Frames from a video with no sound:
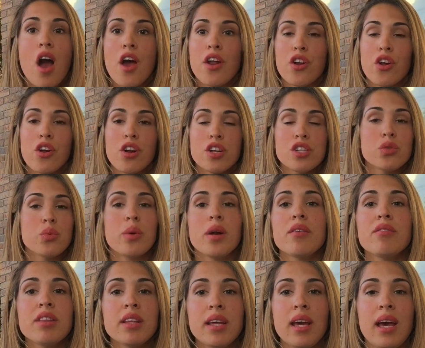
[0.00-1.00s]
a nurse,
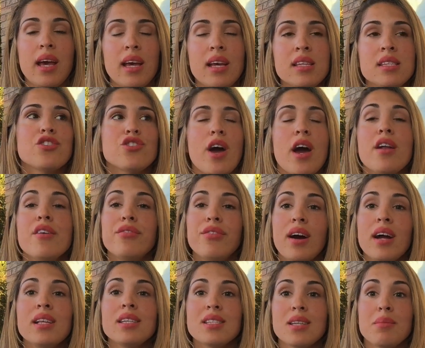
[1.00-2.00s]
whatever the case, try to
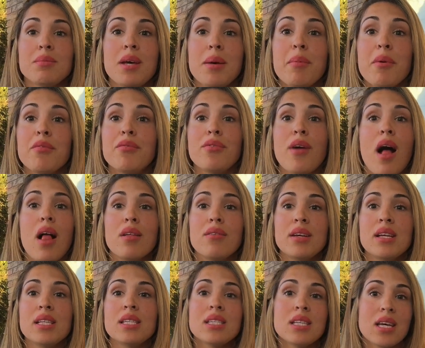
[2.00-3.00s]
find some type of
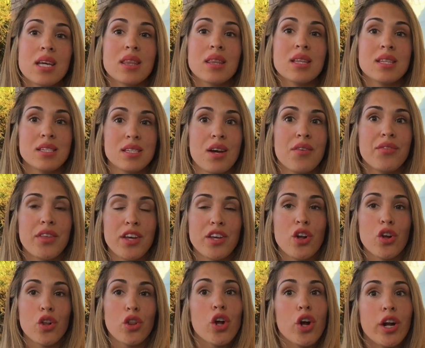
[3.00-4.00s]
relevance in the stuff that
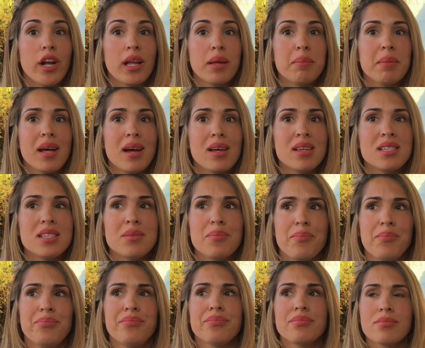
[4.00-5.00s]
you're learning, because
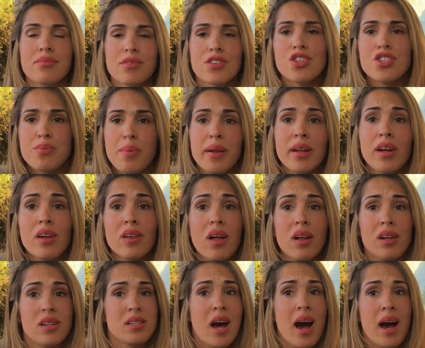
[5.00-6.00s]
you're spending a
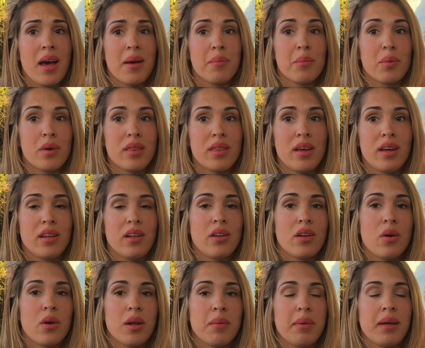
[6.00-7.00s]
lot of time with it, you
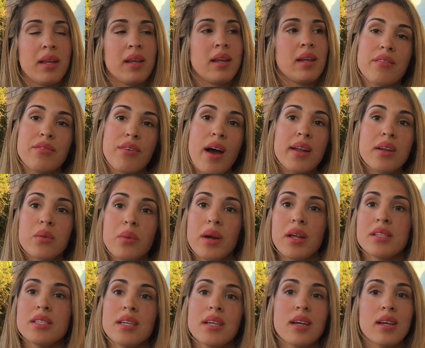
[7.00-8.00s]
know what I mean? And find a
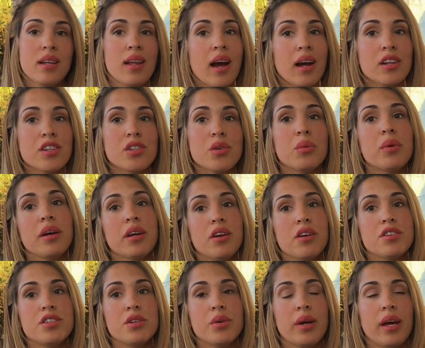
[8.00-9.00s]
way to connect to what
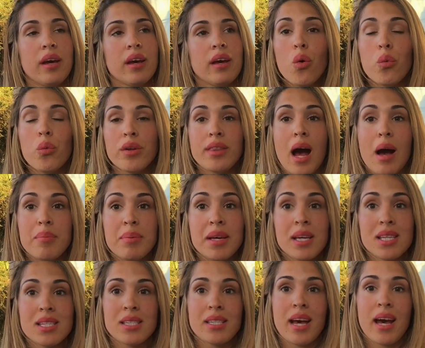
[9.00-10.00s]
you're doing. With that
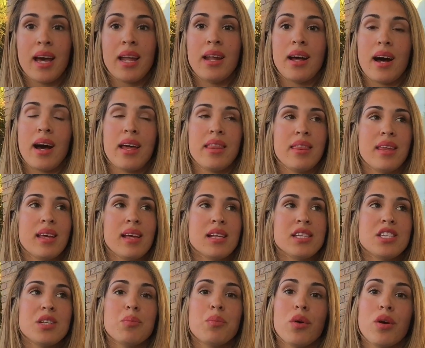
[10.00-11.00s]
being said, I think
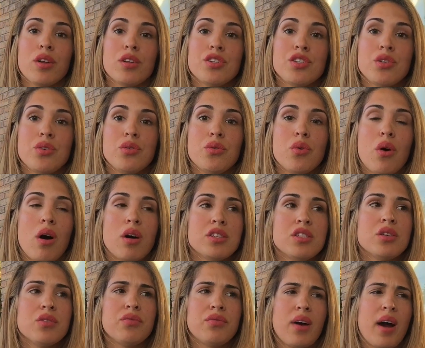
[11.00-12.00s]
it's important to
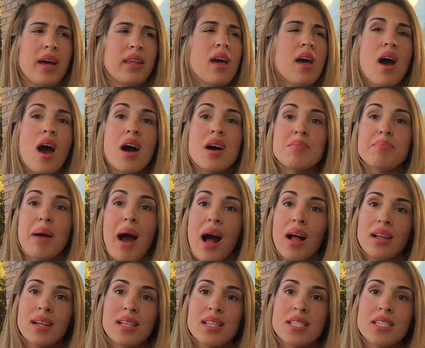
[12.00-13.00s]
also find a
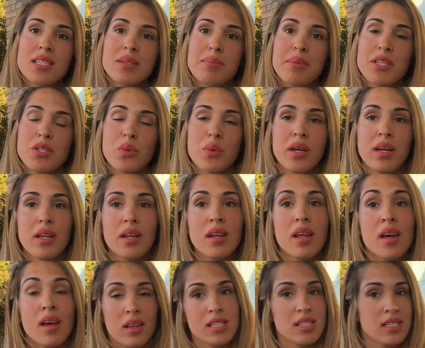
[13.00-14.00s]
balance between
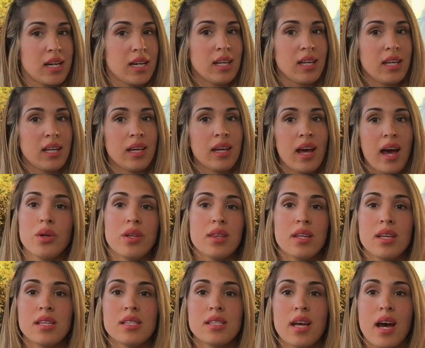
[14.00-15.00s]
studying and
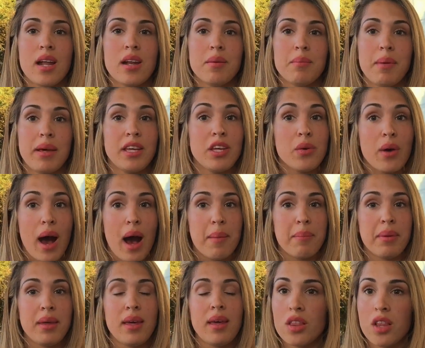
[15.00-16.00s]
things that make you
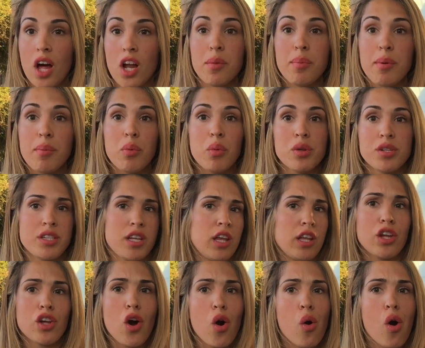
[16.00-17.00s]
happy. A lot of people will say
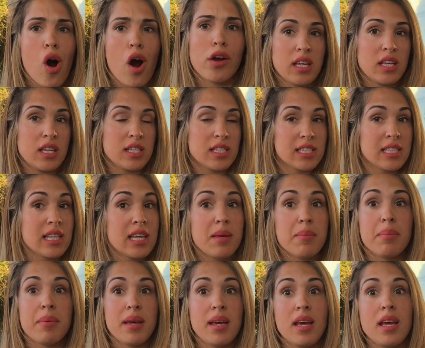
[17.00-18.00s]
like go hard,
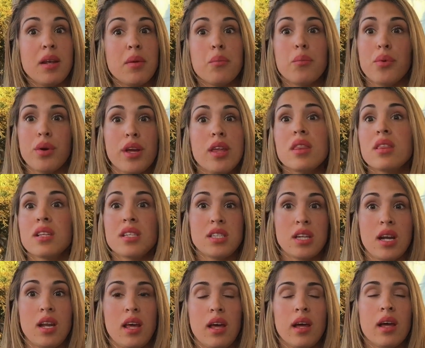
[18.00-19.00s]
sleep, eat, breathe,
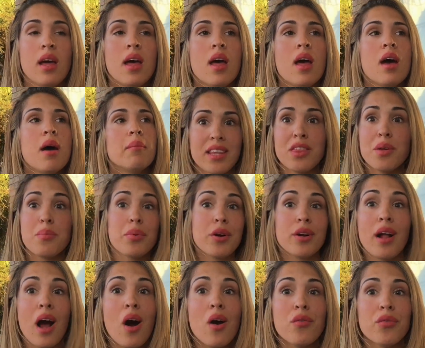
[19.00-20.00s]
studying. The
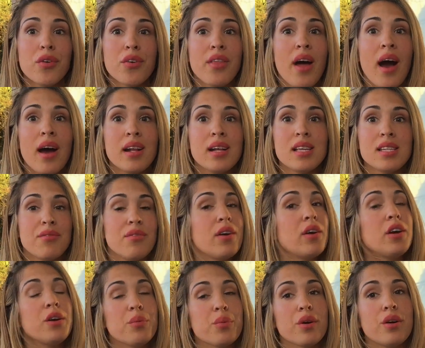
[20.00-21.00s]
burnout for that is
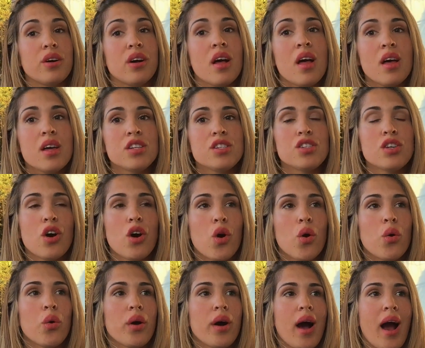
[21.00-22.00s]
very real.
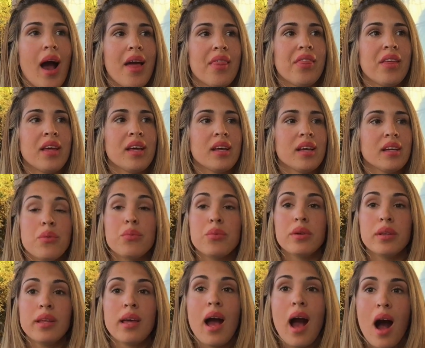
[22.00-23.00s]
So I think it
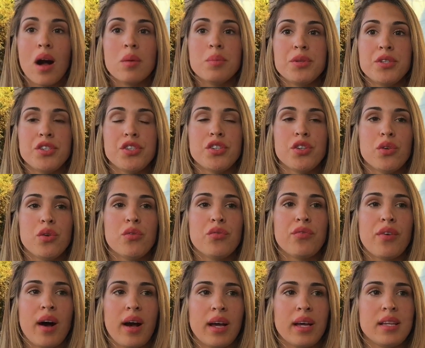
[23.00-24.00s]
really helps to
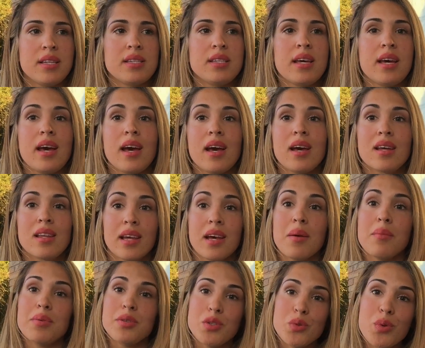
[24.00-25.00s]
find like
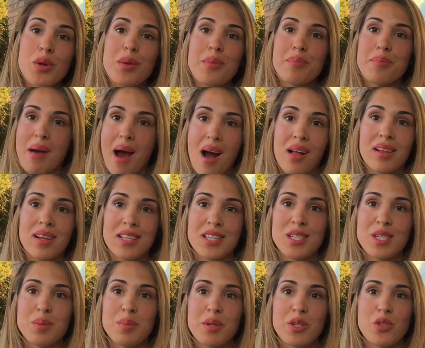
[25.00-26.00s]
a sweet
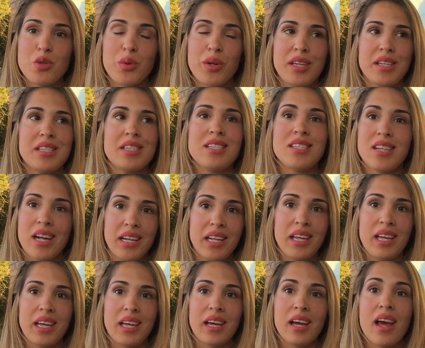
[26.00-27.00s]
balance between
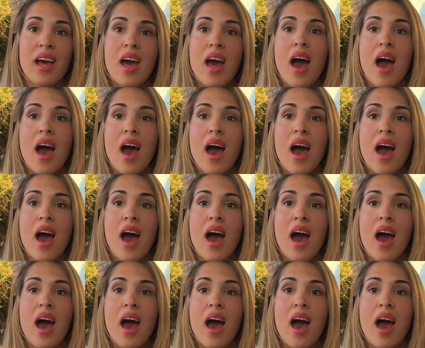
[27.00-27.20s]
studying